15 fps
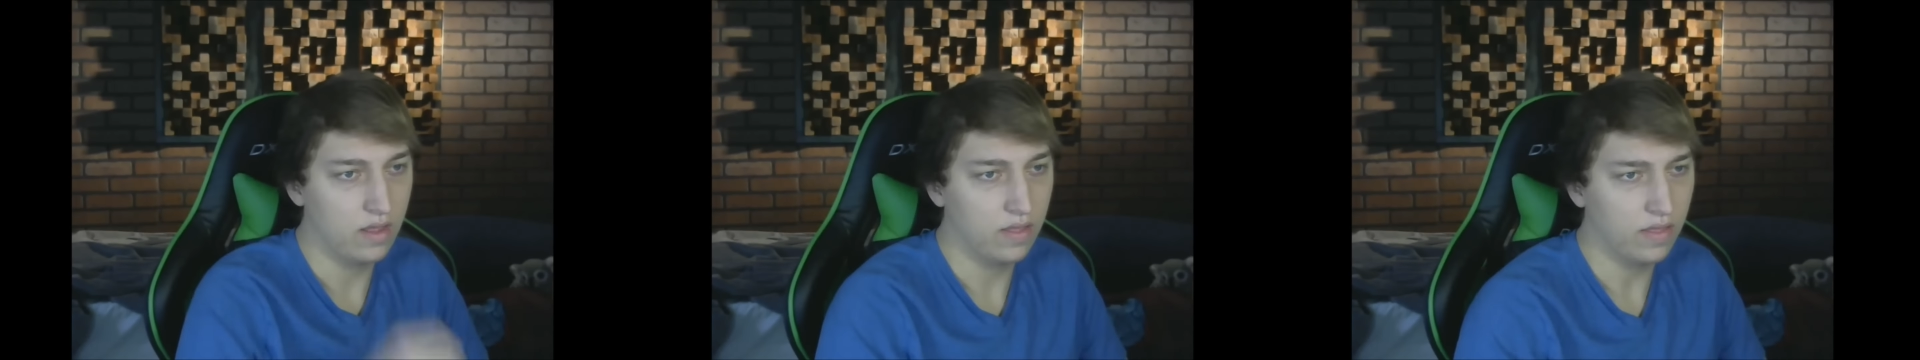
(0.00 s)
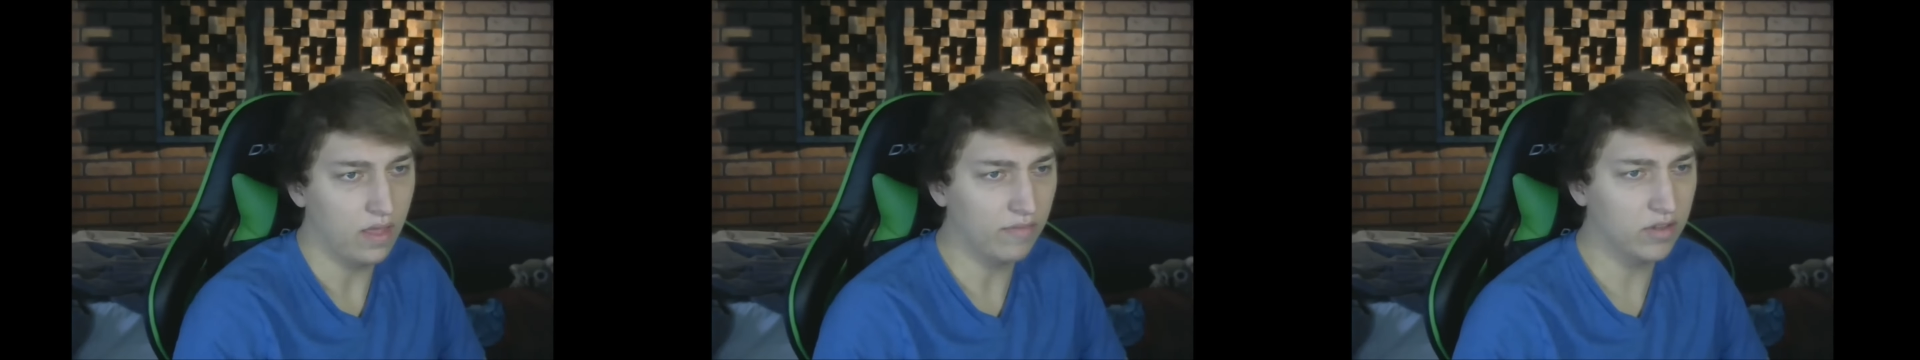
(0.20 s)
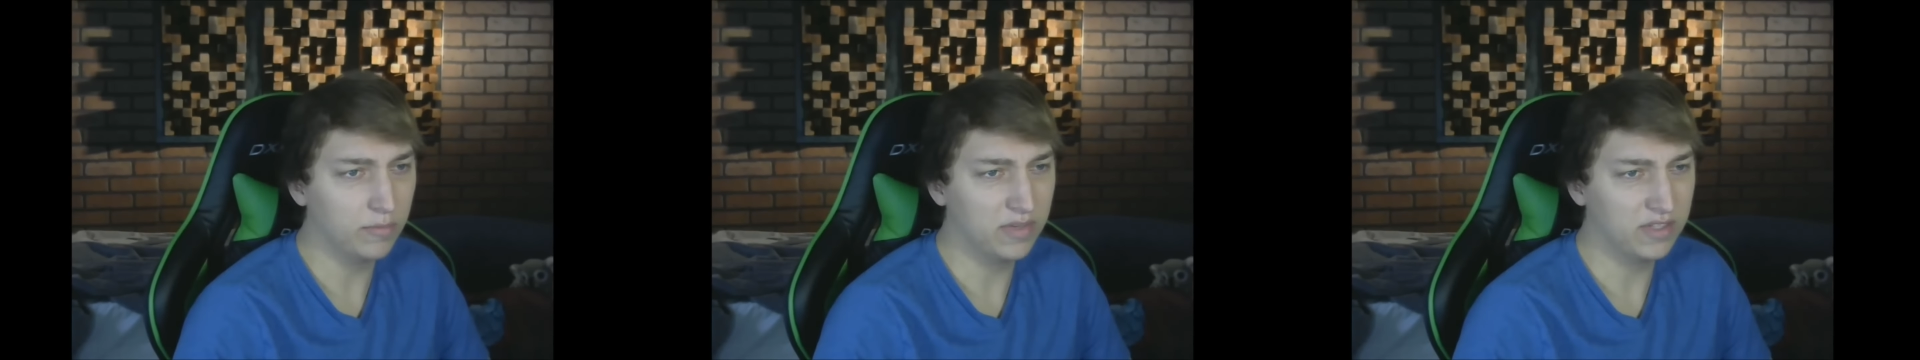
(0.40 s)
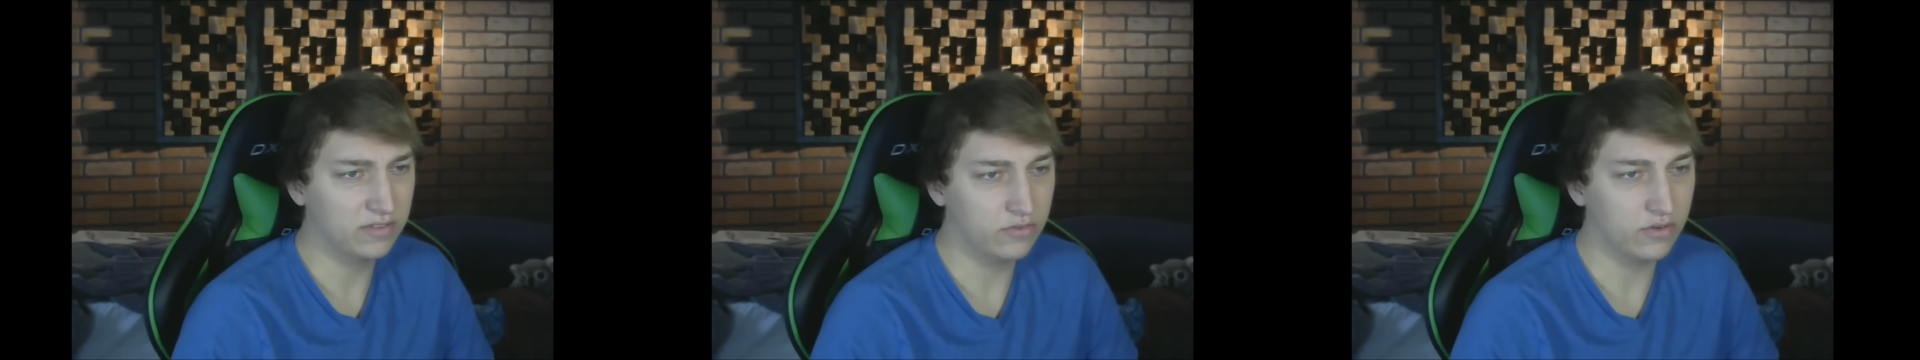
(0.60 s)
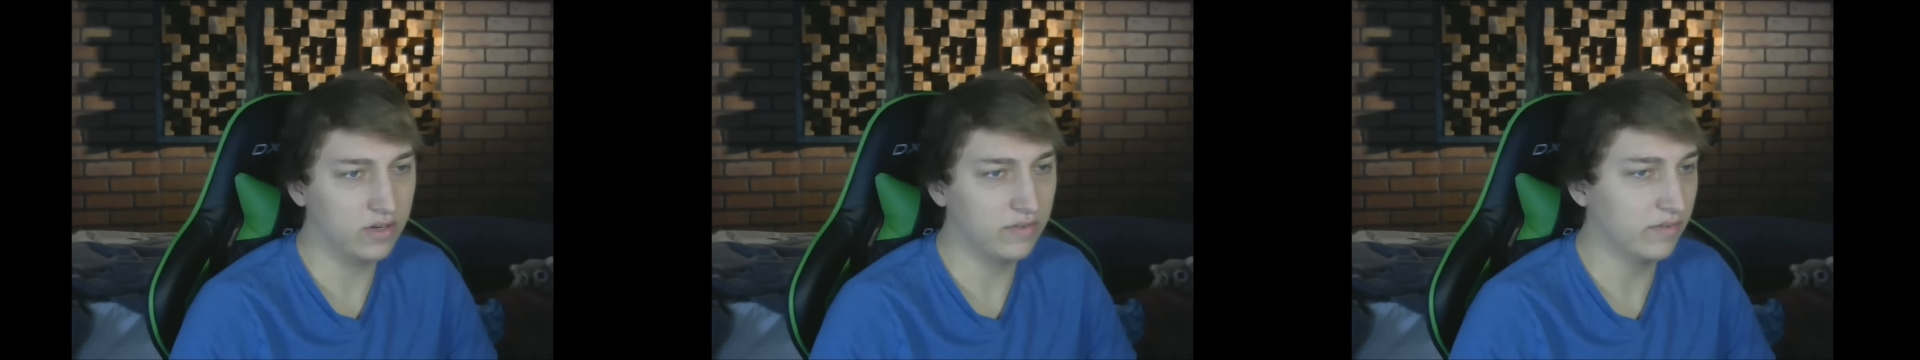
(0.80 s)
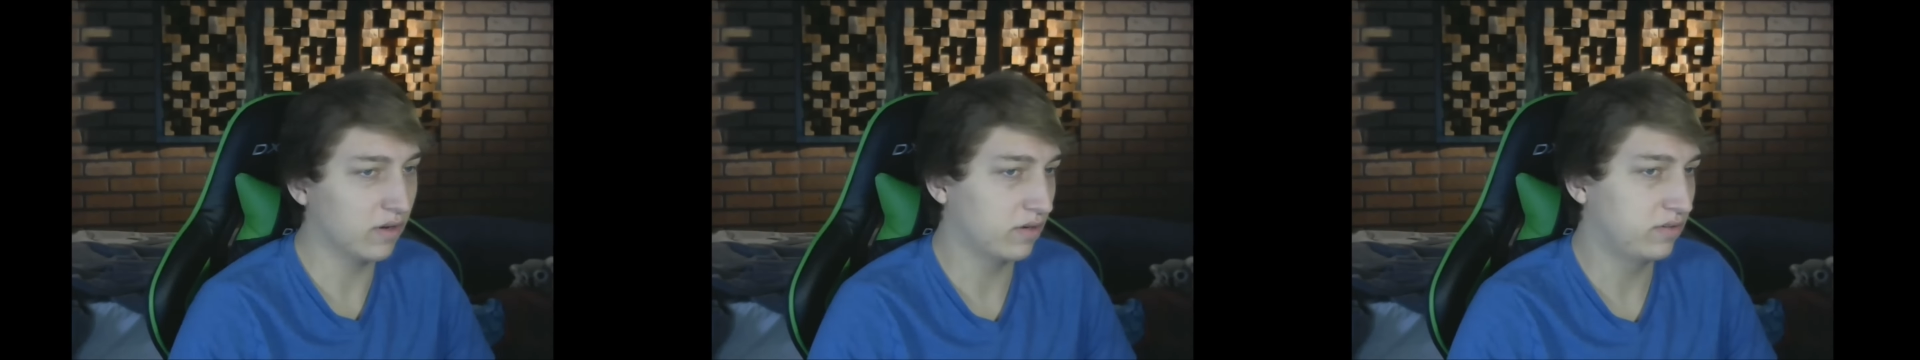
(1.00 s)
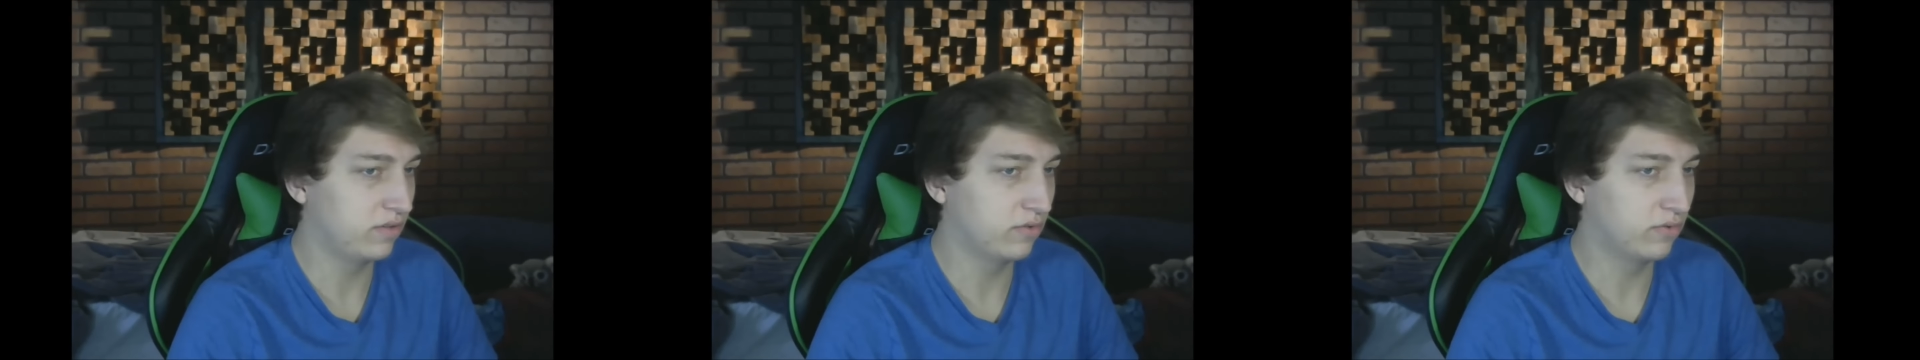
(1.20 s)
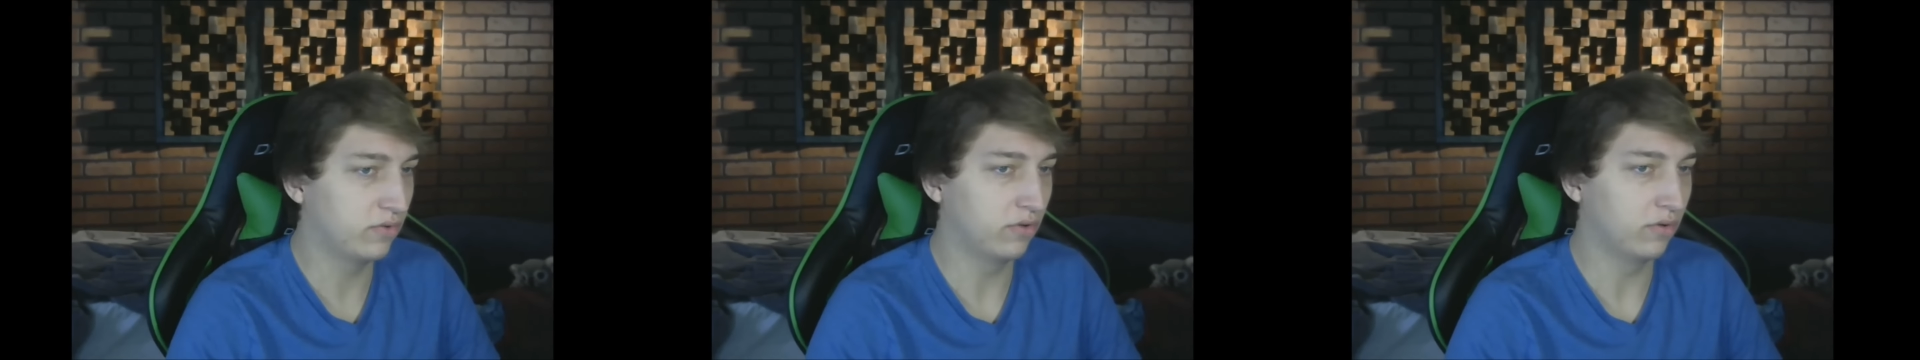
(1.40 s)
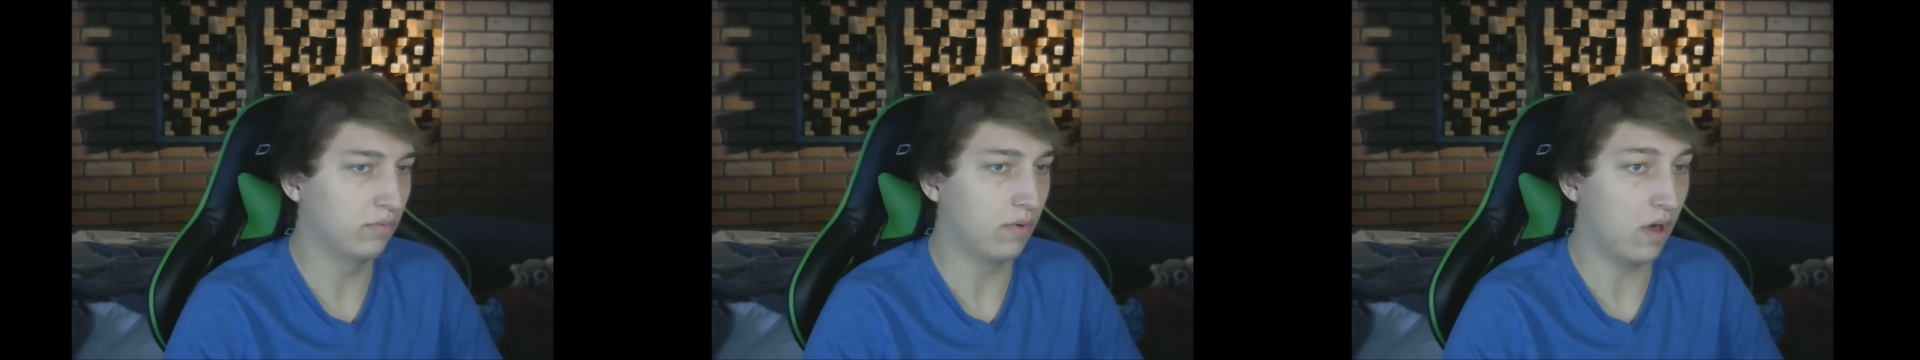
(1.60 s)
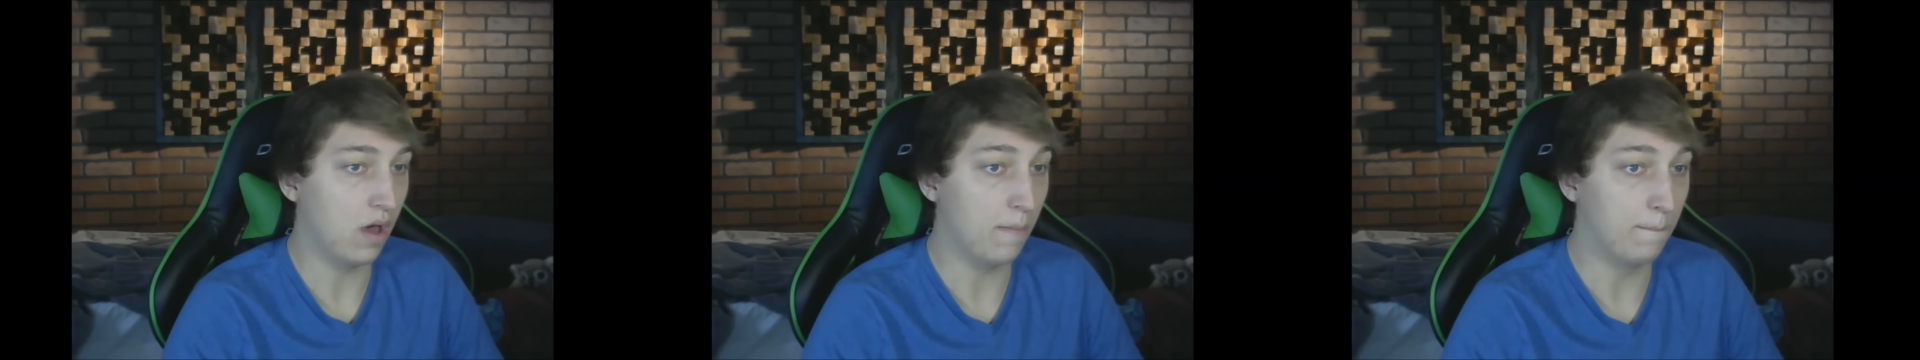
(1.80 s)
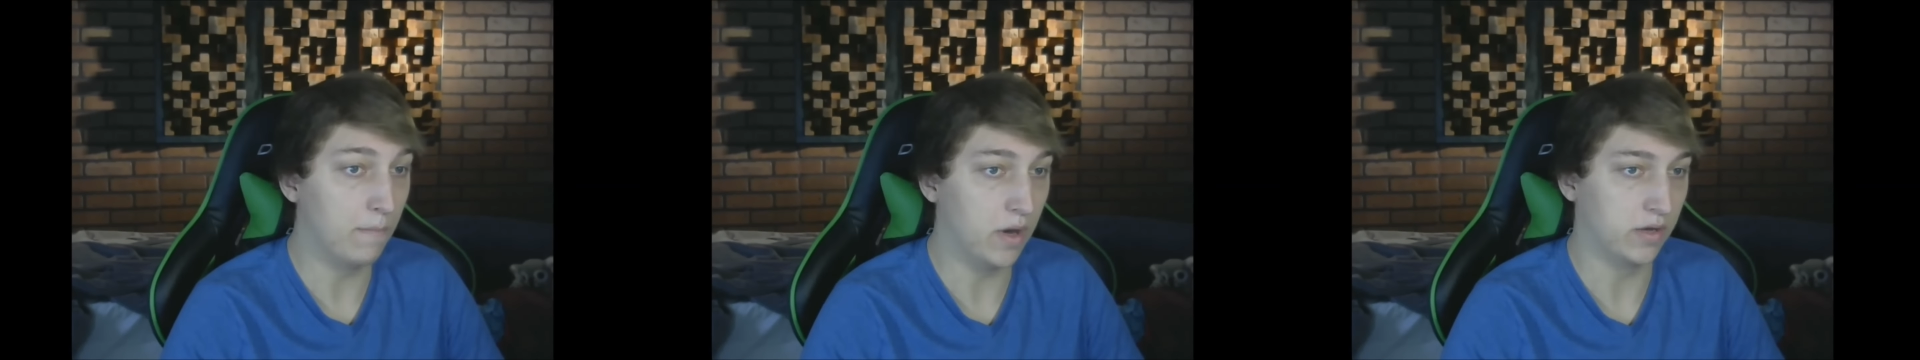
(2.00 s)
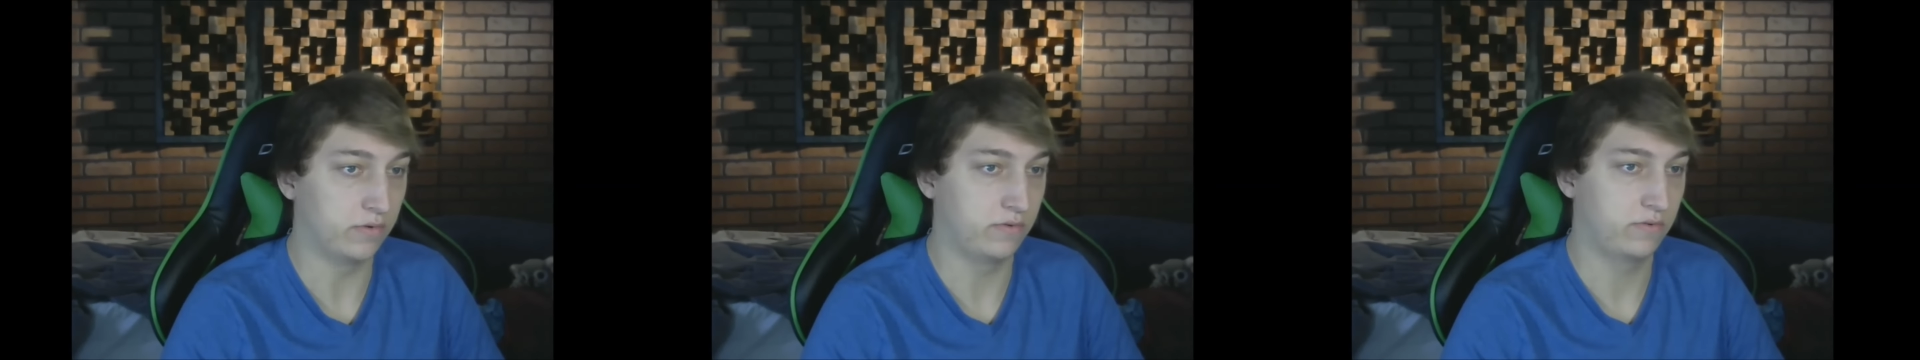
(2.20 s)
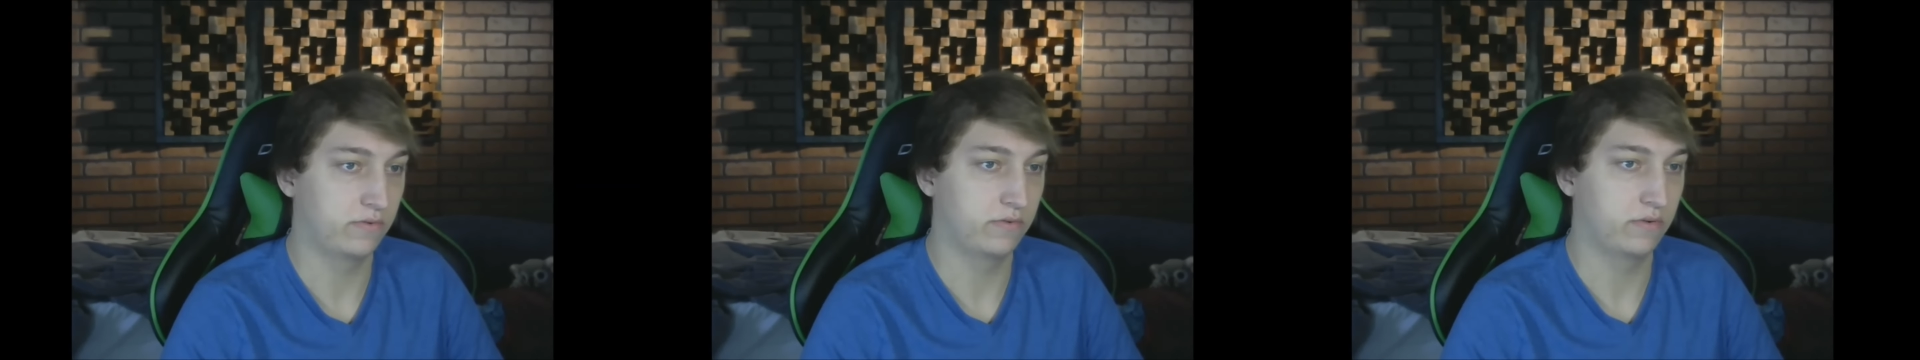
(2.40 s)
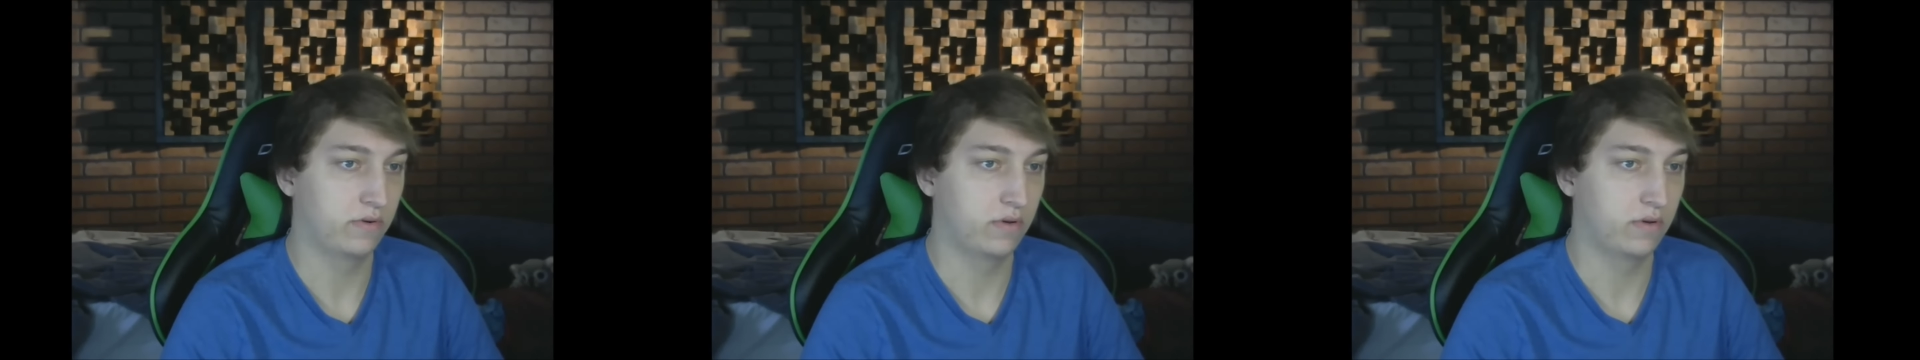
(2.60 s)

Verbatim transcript: that I'm going to be streaming on YouTube a bunch.